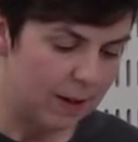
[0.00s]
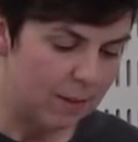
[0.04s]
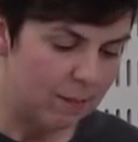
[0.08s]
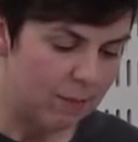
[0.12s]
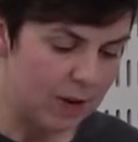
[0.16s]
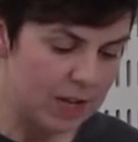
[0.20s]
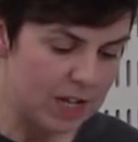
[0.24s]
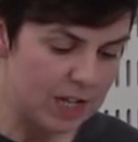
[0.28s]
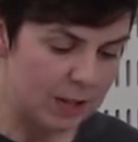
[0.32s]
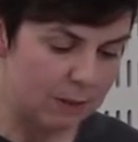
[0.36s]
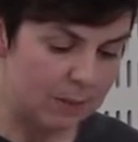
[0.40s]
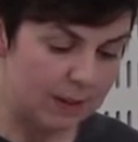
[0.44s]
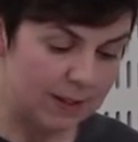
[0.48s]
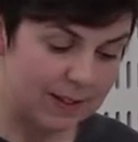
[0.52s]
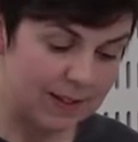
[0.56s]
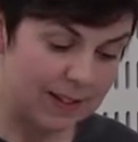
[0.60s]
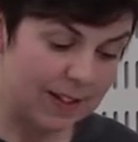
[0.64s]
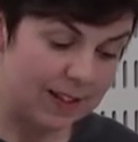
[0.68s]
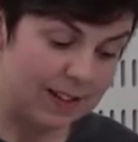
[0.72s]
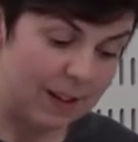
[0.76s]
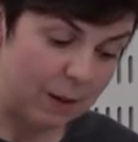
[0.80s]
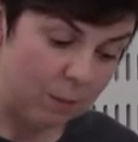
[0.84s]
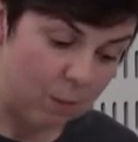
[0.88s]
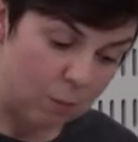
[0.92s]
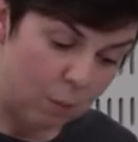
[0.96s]
Principles
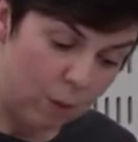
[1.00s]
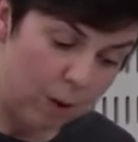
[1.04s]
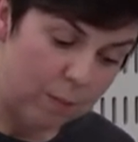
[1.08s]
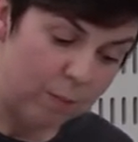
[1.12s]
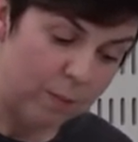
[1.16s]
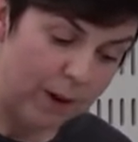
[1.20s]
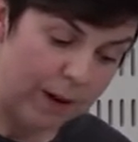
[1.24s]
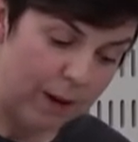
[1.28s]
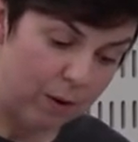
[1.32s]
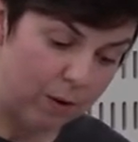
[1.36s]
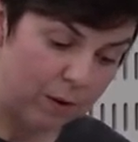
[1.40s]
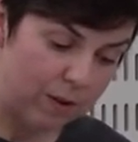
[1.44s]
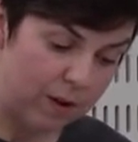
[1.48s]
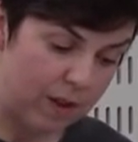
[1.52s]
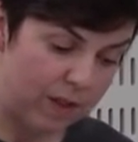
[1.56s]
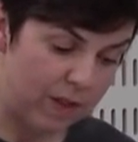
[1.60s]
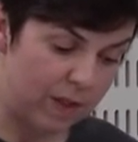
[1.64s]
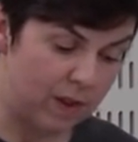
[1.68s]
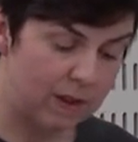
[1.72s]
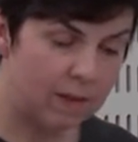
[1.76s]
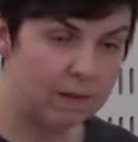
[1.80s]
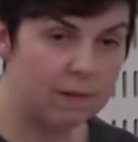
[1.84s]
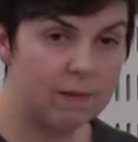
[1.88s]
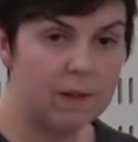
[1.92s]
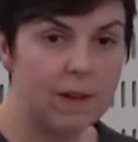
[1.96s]
that, in one way or
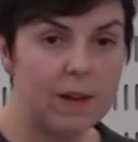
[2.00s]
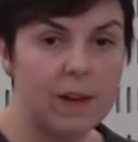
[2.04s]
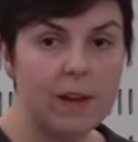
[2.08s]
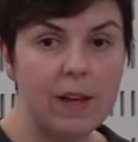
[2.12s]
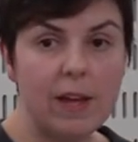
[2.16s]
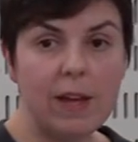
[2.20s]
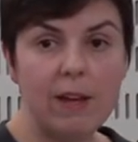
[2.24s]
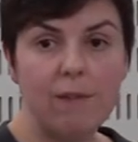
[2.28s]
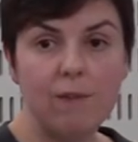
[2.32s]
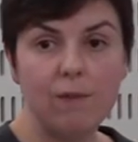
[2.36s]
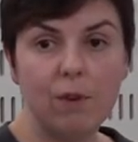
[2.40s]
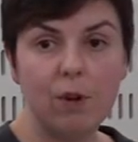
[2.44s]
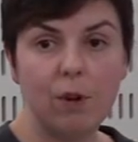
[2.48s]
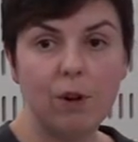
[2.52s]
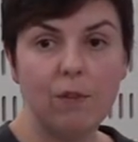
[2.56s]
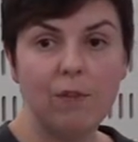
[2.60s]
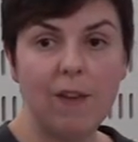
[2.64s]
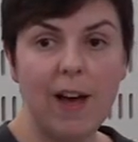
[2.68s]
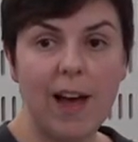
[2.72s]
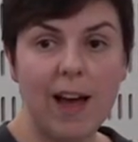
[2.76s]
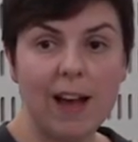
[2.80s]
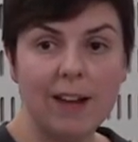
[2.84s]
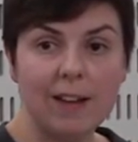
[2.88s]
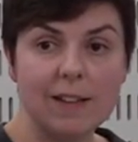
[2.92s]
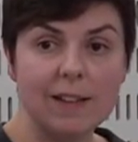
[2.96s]
another, involve
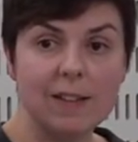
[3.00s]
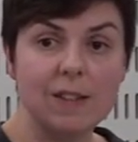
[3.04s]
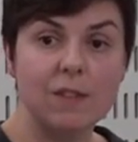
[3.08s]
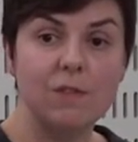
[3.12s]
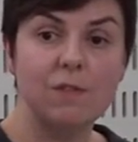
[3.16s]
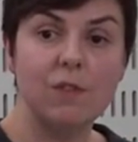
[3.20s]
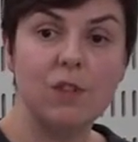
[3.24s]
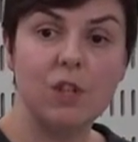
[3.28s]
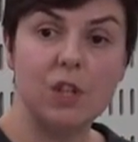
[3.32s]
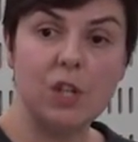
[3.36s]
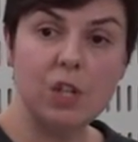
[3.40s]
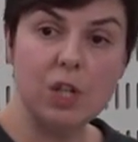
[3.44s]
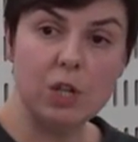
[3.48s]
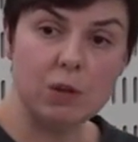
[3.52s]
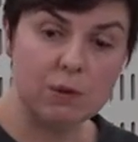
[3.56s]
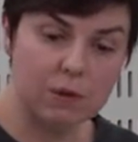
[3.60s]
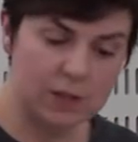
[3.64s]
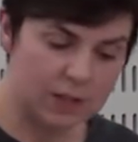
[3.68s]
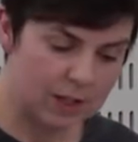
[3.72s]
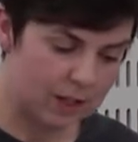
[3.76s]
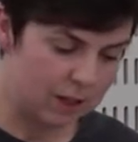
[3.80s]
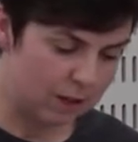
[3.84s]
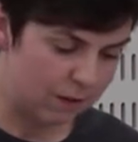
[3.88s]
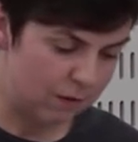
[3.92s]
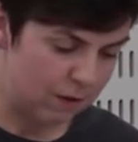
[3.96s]
acts of deducing the